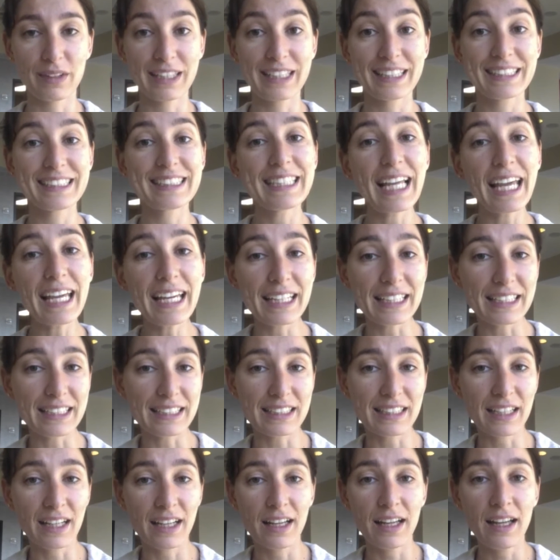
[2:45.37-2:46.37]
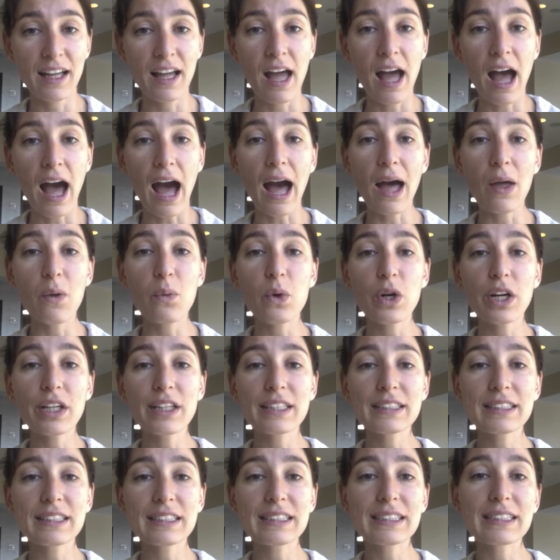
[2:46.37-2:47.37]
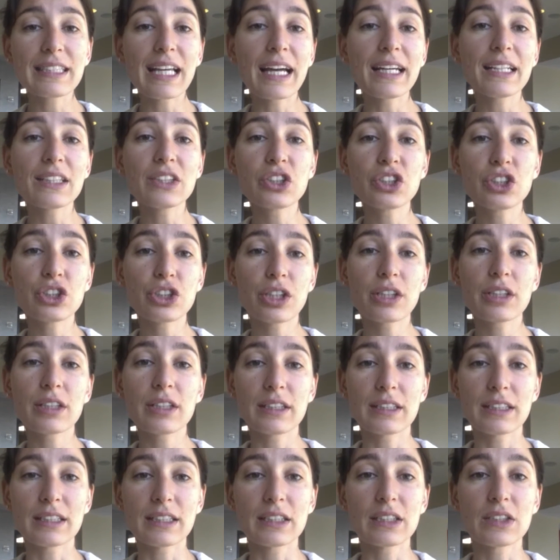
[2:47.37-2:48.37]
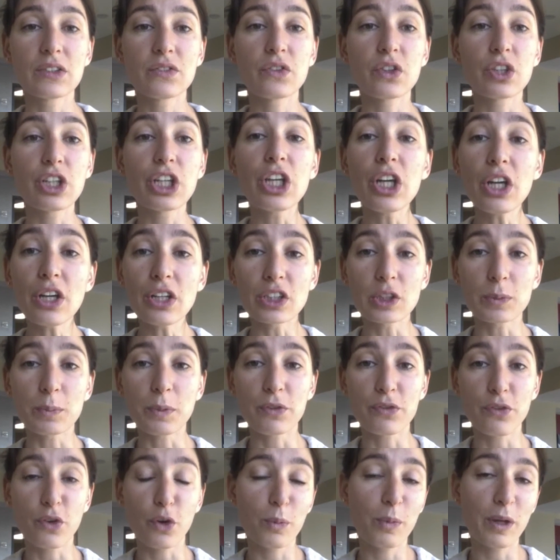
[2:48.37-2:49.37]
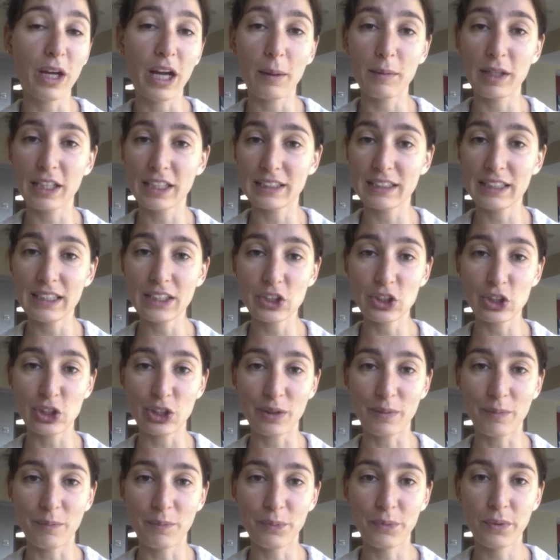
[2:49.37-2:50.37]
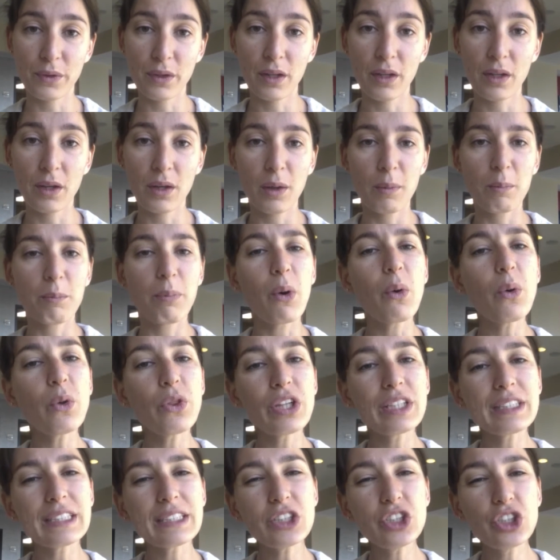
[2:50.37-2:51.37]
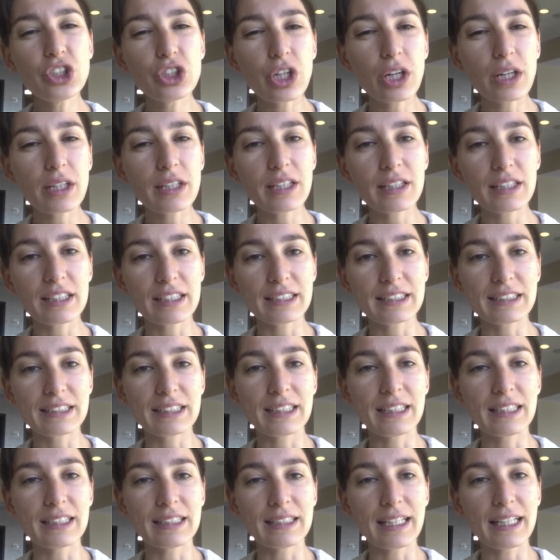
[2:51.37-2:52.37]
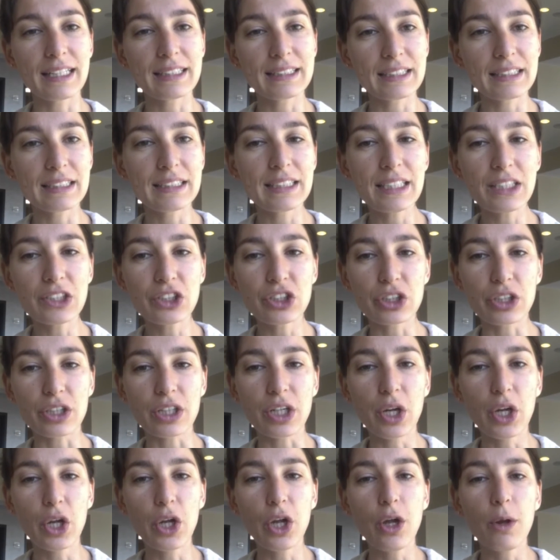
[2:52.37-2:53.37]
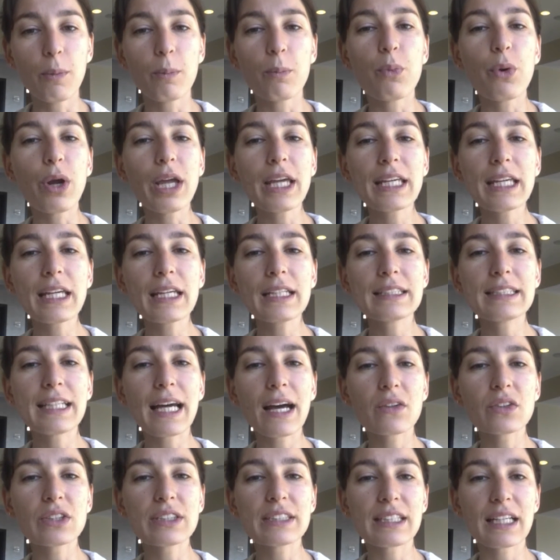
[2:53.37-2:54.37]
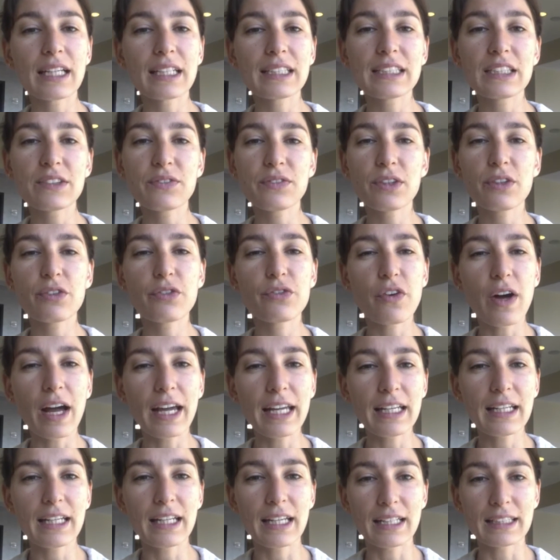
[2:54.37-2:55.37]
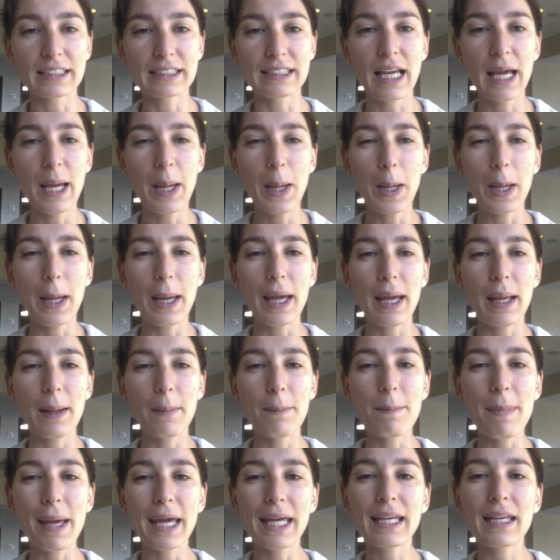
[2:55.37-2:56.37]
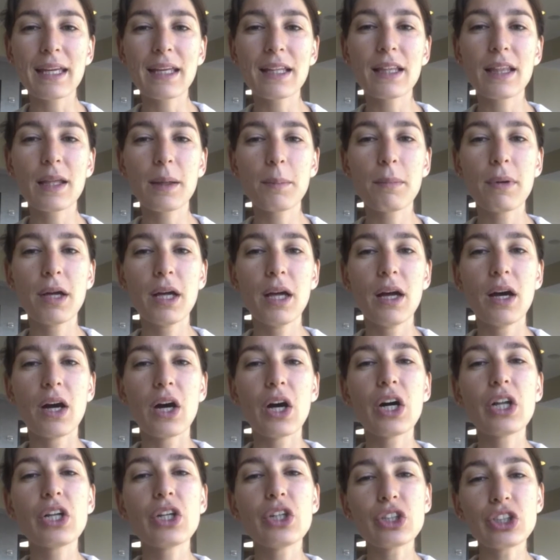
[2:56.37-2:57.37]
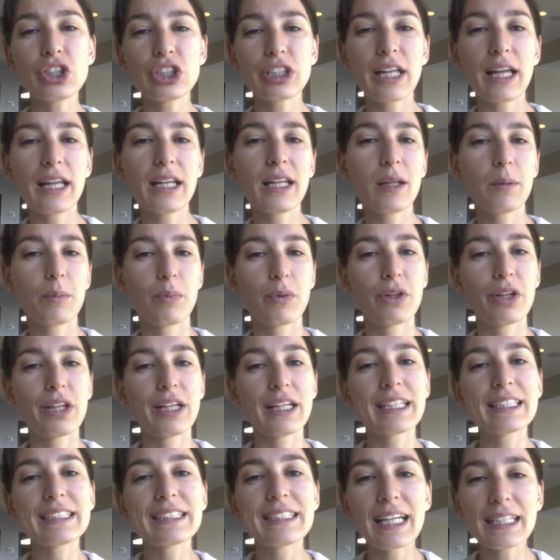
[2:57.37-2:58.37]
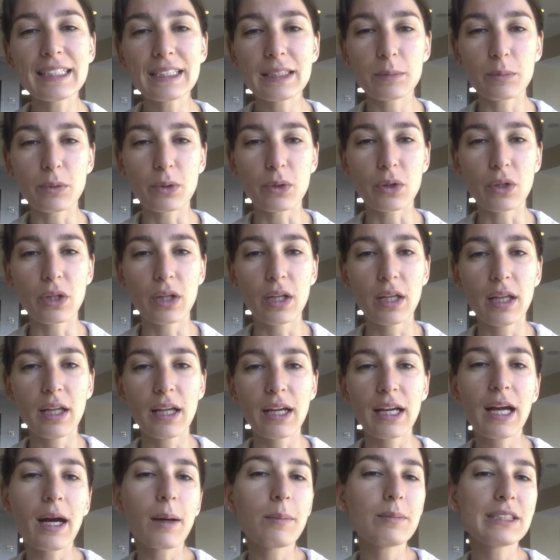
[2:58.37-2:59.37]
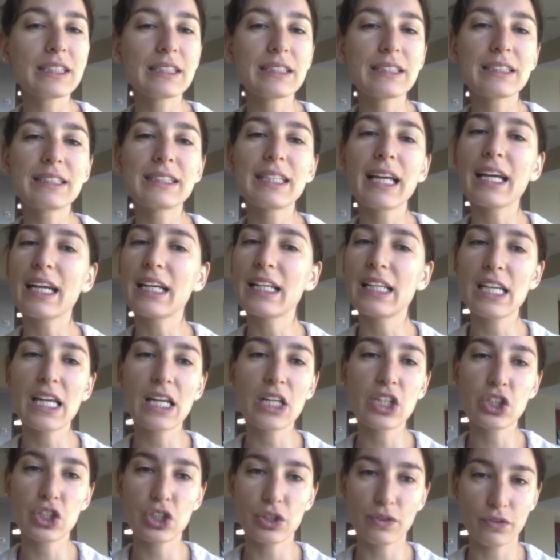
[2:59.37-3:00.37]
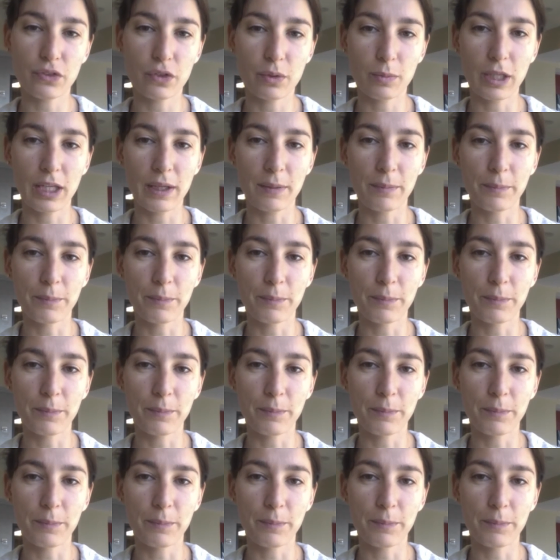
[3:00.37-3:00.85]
Second, I worked as a science journalist for years before becoming a teacher. Both as a journalist and as a teacher, breaking down scientific findings and making them understandable and accessible comes as a second nature for me.